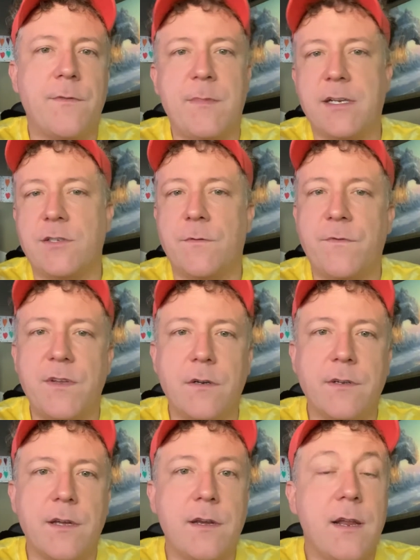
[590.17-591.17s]
It makes you
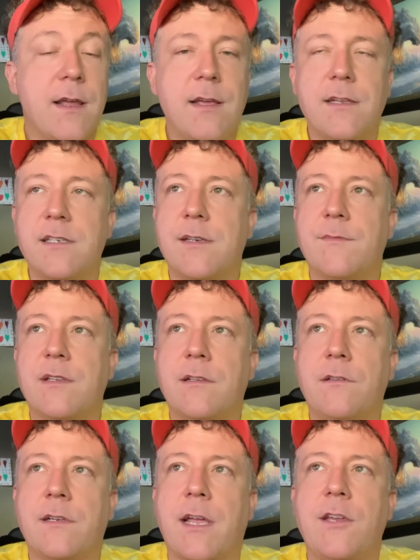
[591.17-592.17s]
feel good, something to
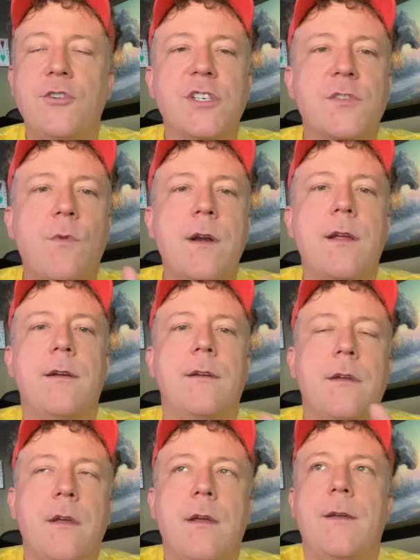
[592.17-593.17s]
look at. You just want to,
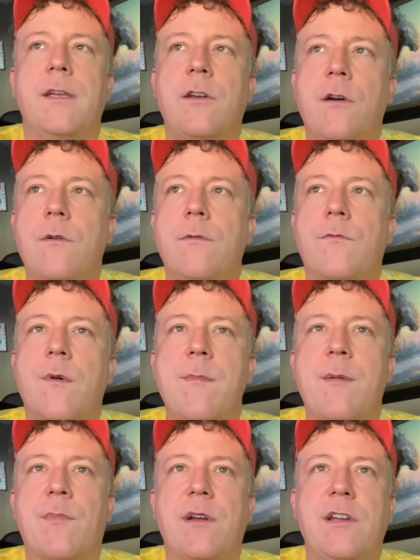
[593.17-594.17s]

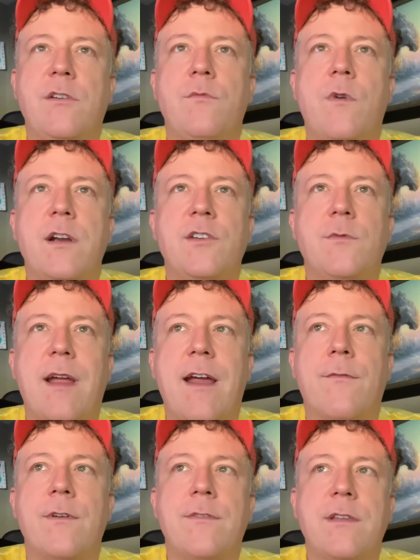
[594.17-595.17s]
remember, you want to do
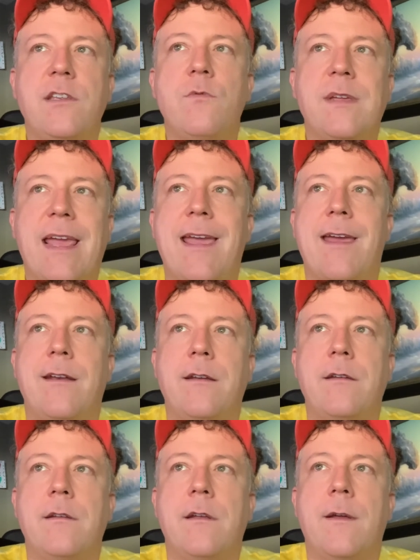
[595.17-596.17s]
everything you
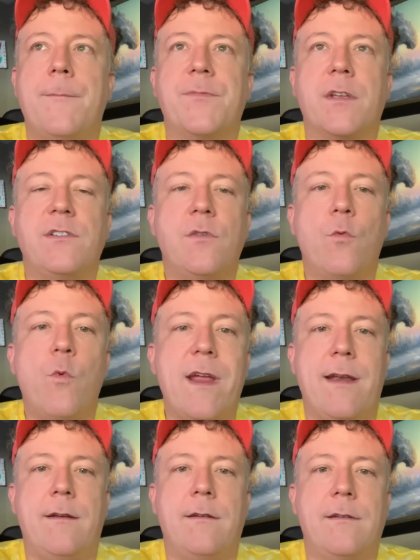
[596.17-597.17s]
can to
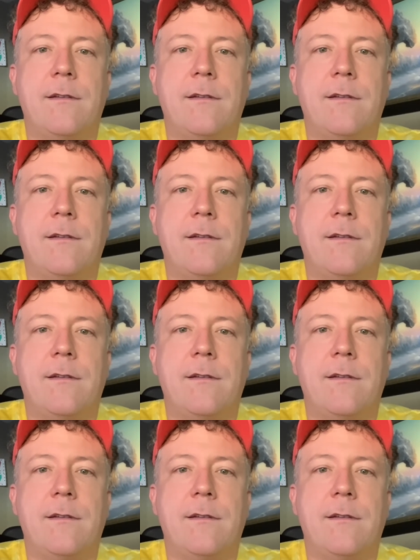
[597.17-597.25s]
win.